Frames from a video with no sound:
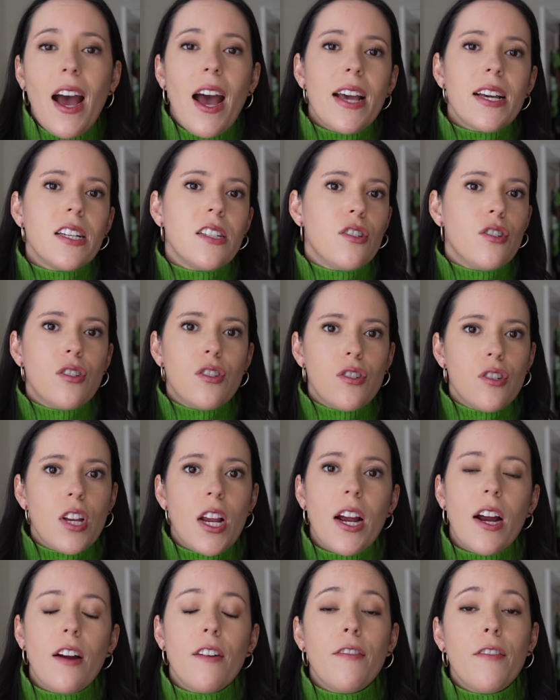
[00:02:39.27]
I can just
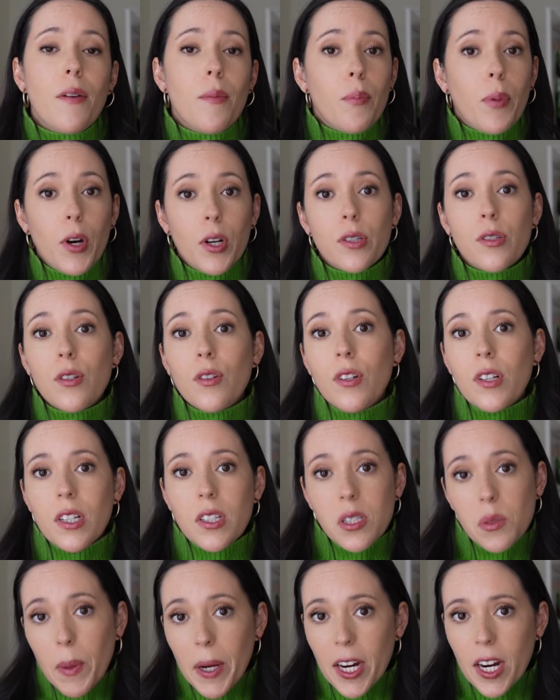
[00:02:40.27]
share from personal
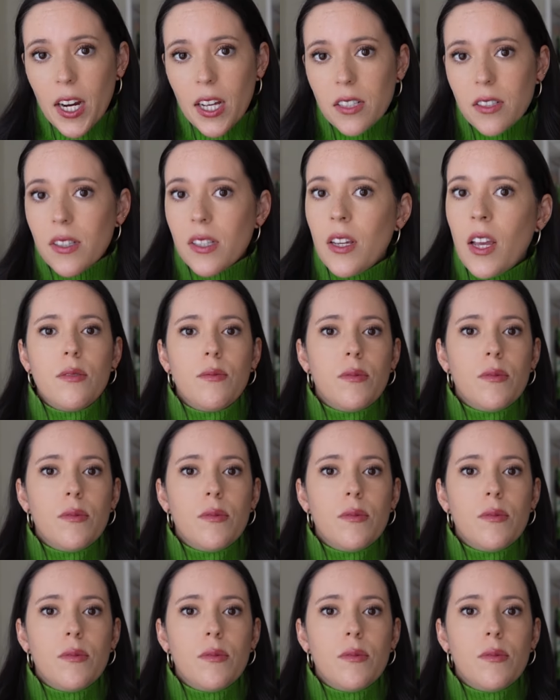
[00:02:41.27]
experience